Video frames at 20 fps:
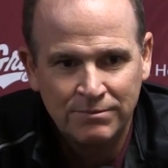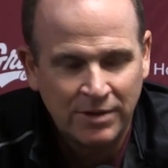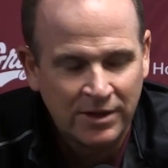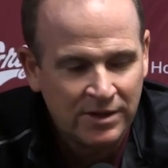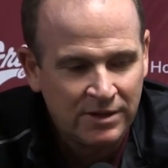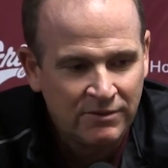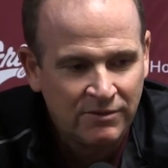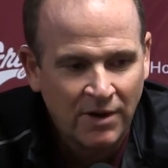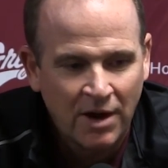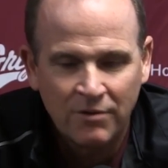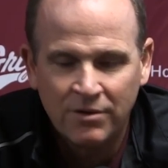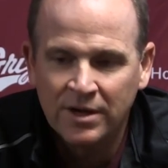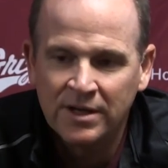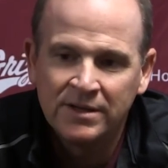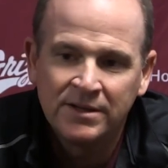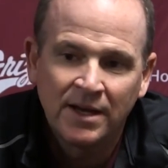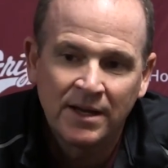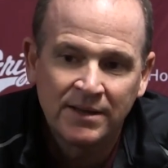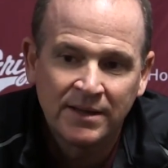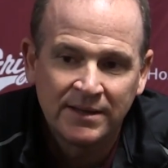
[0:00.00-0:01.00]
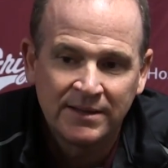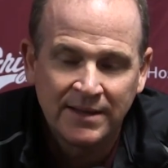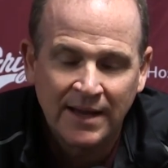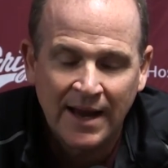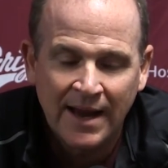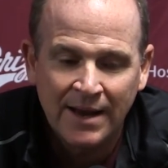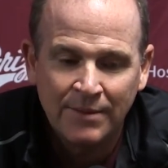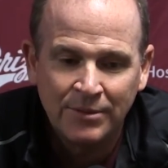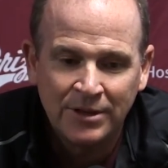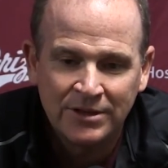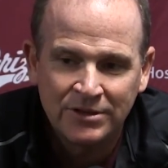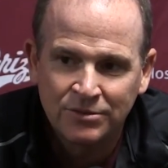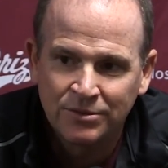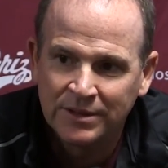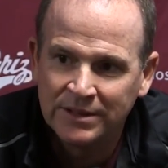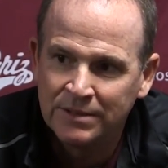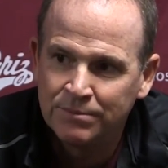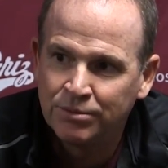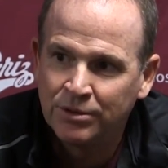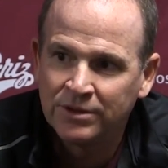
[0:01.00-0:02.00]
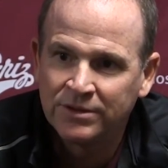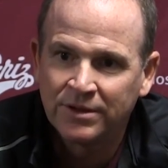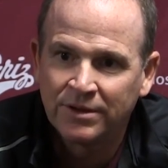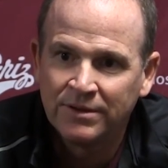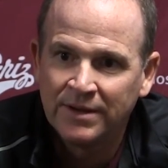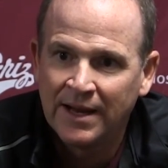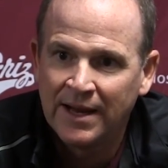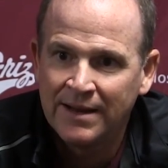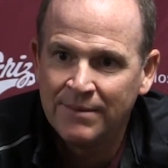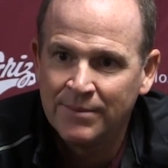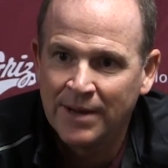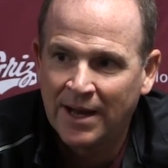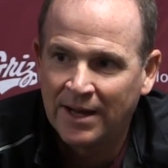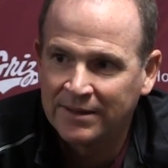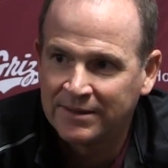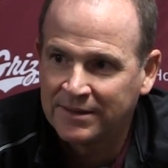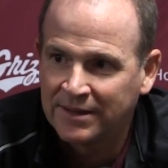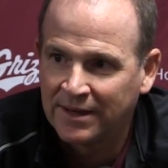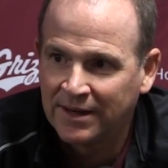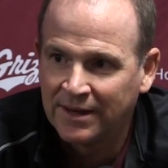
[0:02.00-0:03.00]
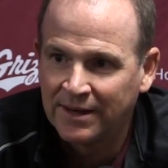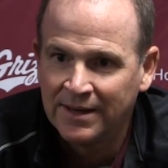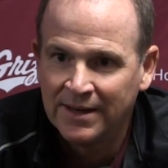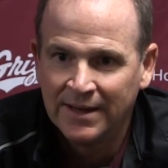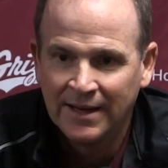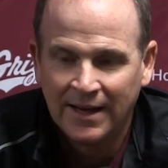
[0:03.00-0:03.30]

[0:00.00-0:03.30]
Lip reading: but you've already done the damage when you put their name out there.